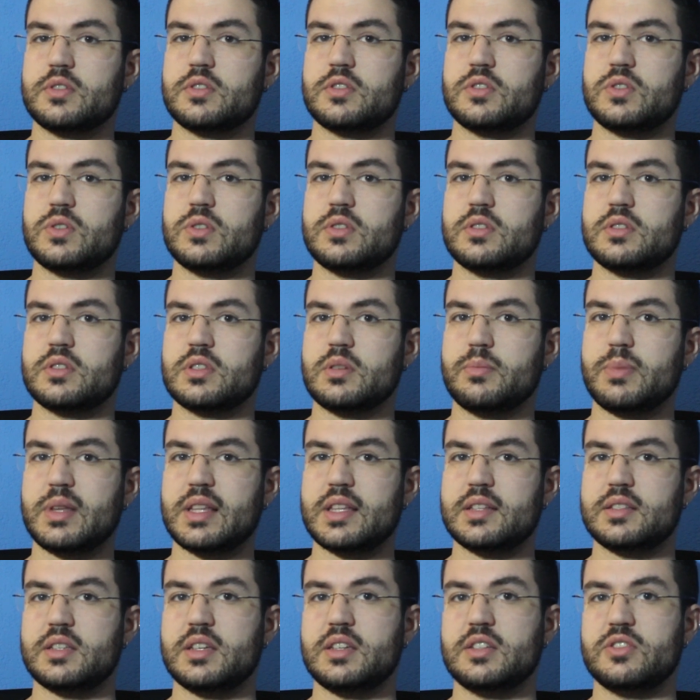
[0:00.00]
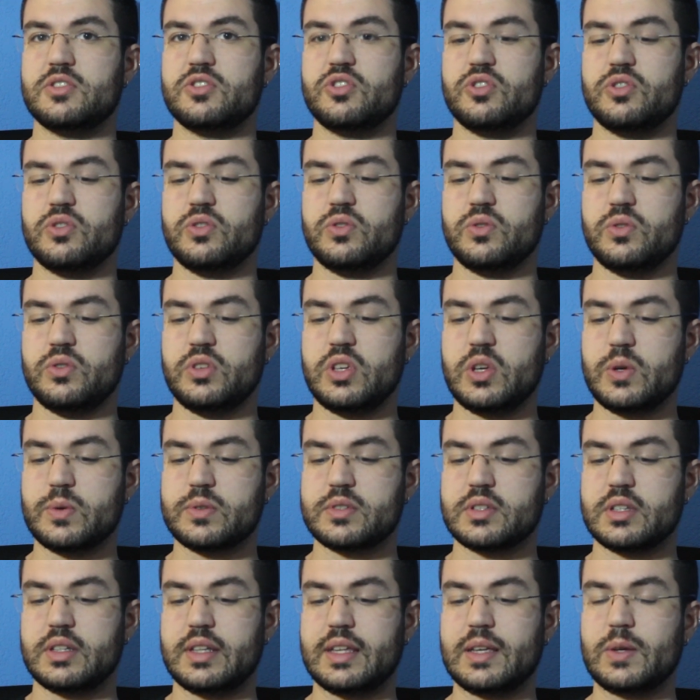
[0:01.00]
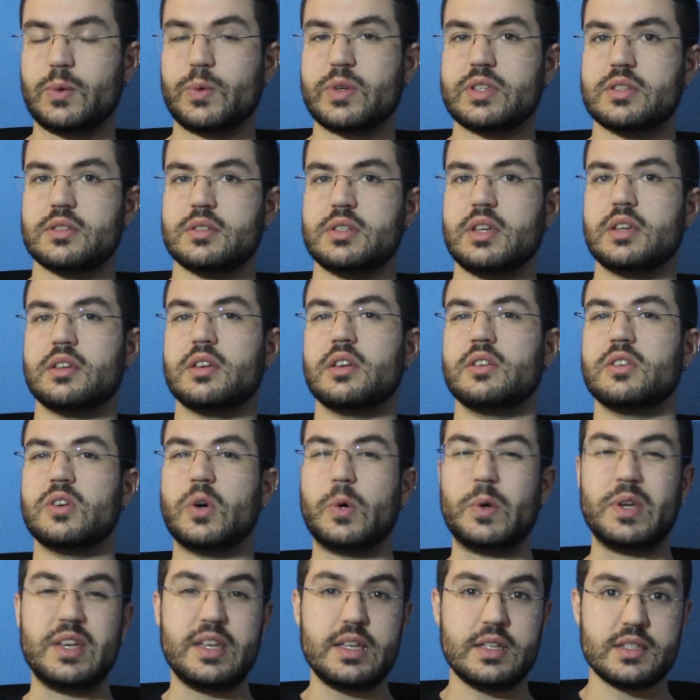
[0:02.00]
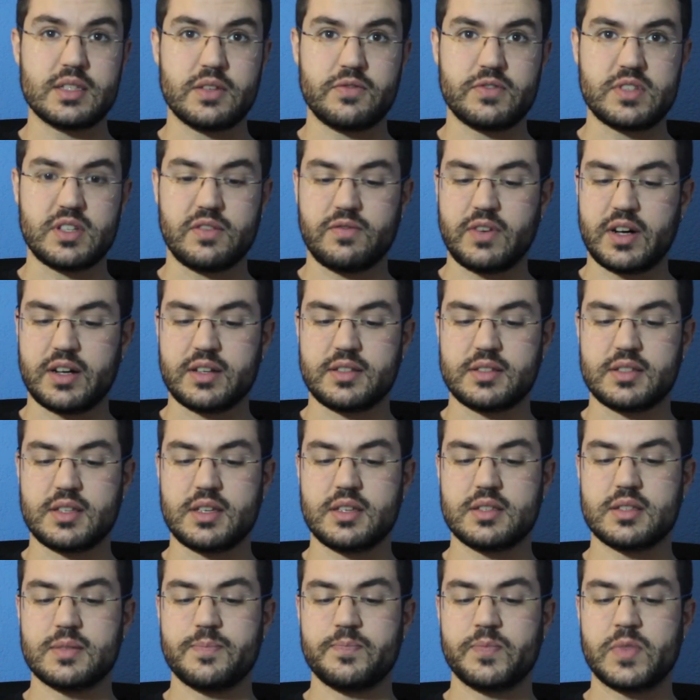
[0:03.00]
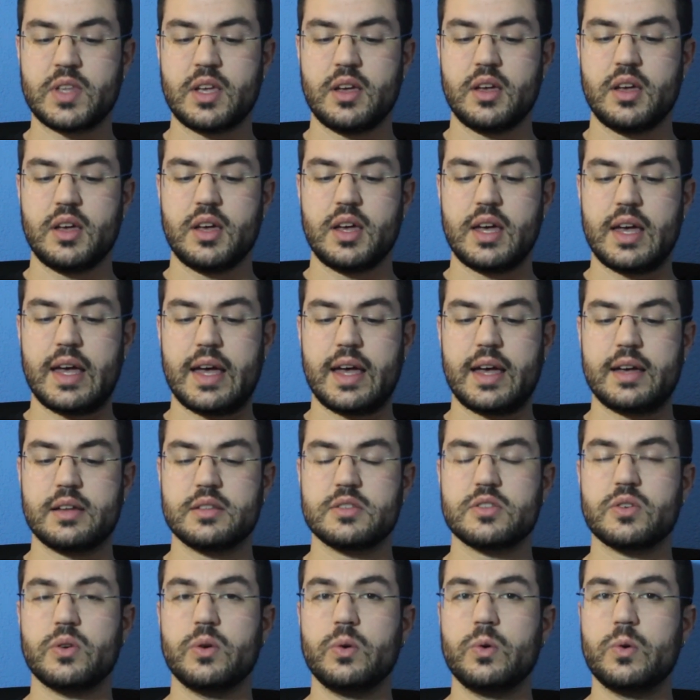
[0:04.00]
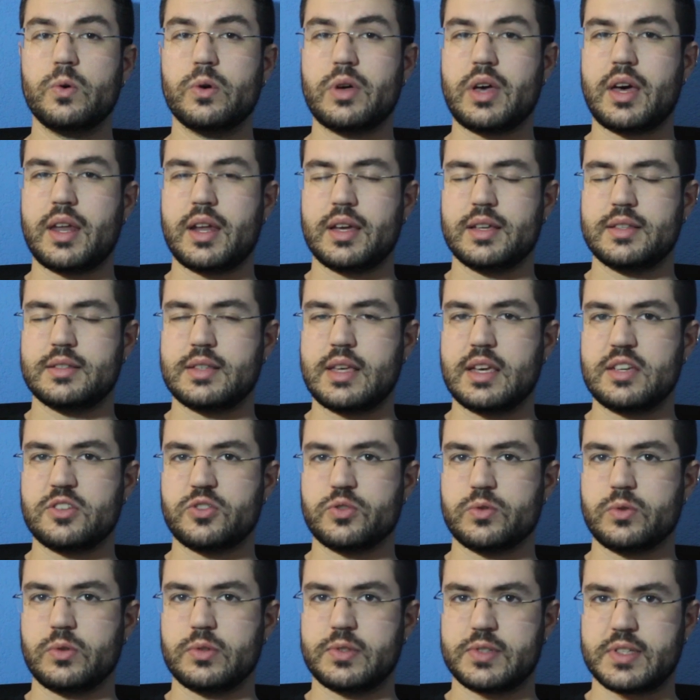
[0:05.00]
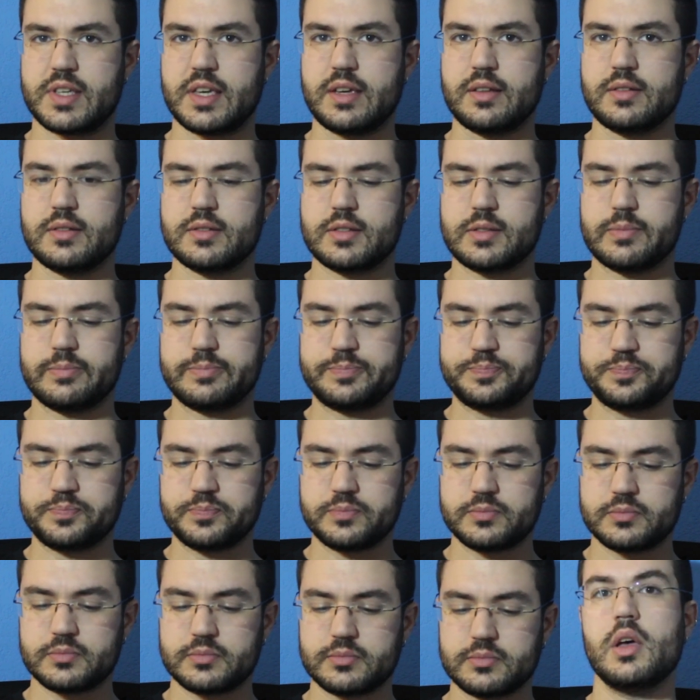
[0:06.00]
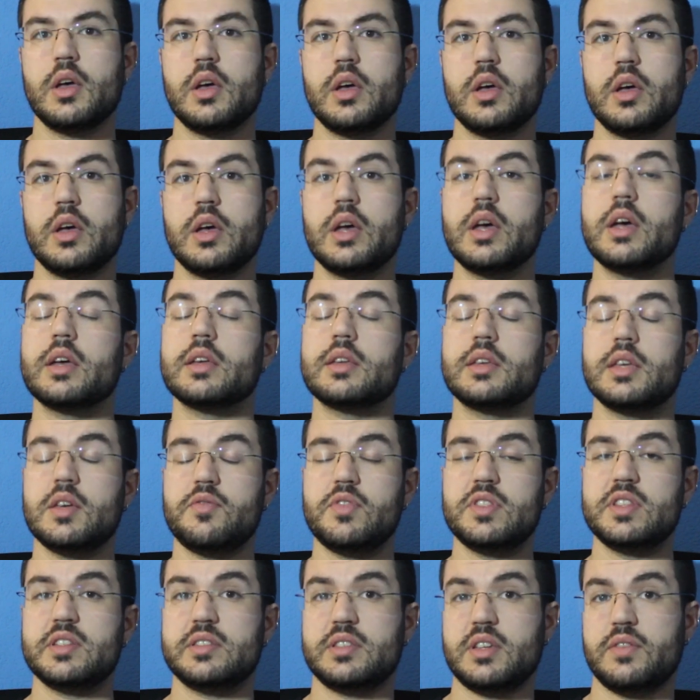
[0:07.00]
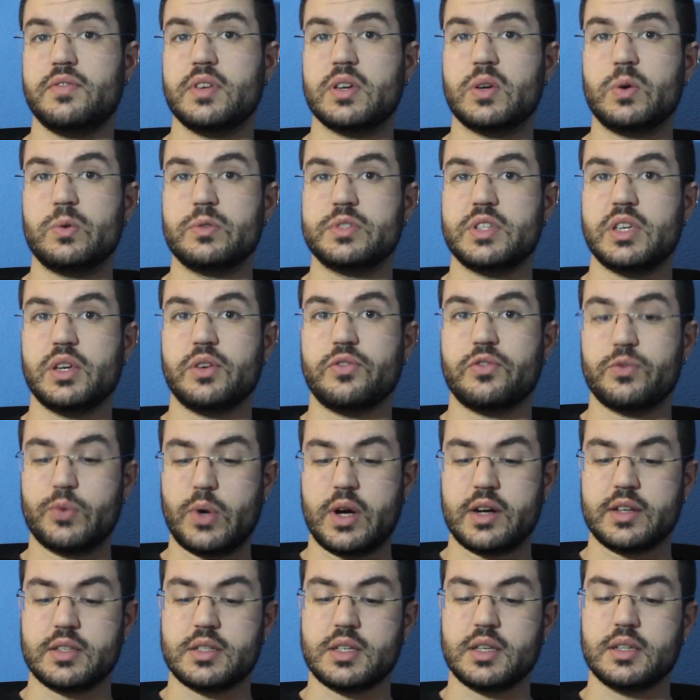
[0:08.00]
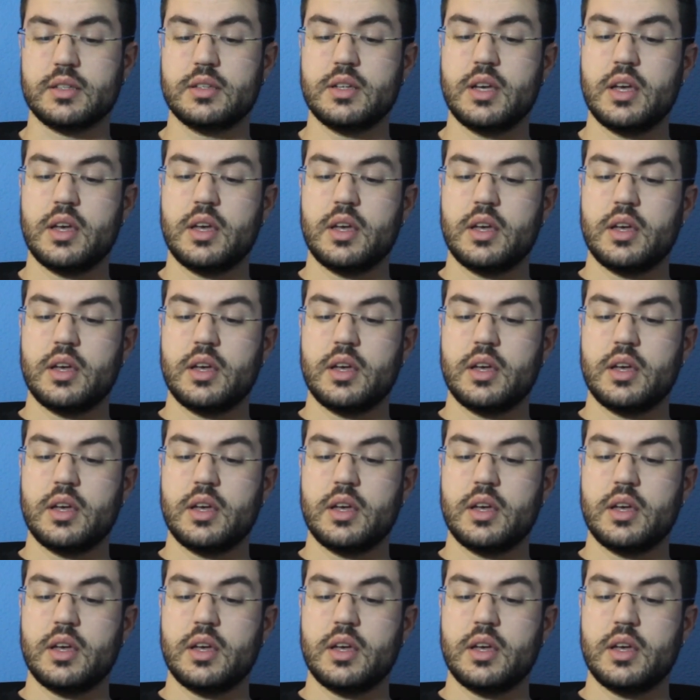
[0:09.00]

the student's ability to use linguistic cohesive devices, and organizational skills. Given the difficulty of writing,